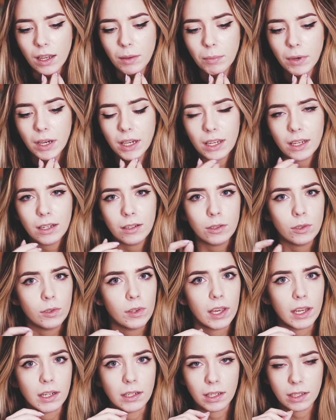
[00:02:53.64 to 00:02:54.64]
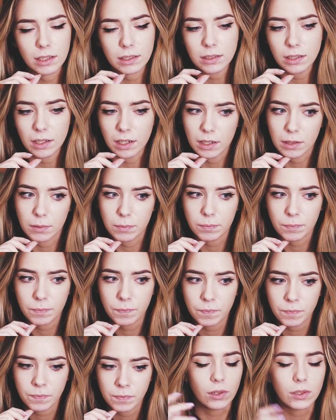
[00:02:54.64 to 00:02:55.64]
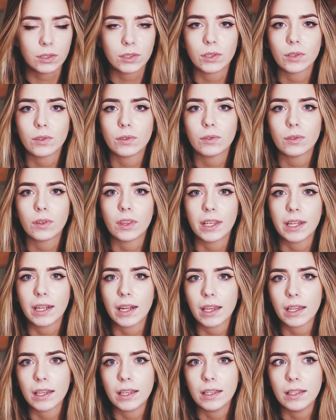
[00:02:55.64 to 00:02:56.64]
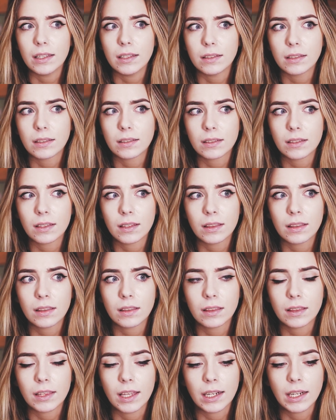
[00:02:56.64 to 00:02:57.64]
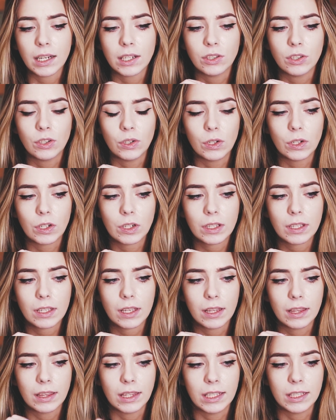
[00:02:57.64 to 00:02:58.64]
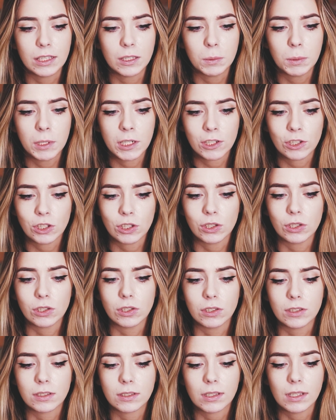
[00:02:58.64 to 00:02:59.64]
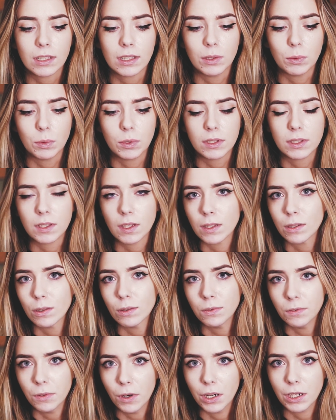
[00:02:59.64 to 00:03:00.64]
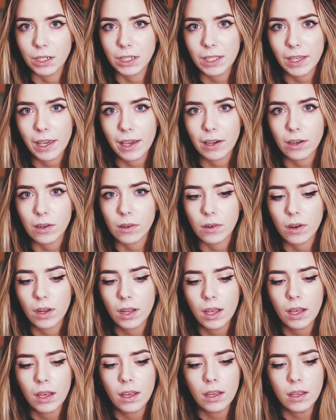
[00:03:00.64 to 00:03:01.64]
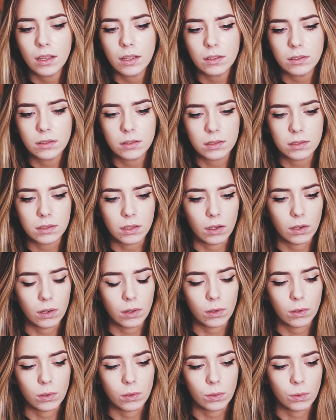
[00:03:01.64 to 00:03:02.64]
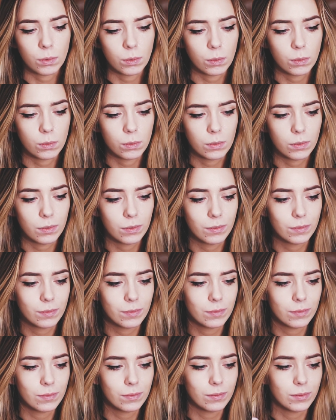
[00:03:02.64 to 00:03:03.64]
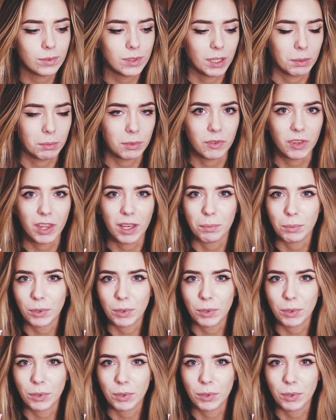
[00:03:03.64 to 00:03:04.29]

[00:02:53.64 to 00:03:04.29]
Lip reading: I might do that next time. Also, the night that I took these pictures, it was a little foggy out, so some of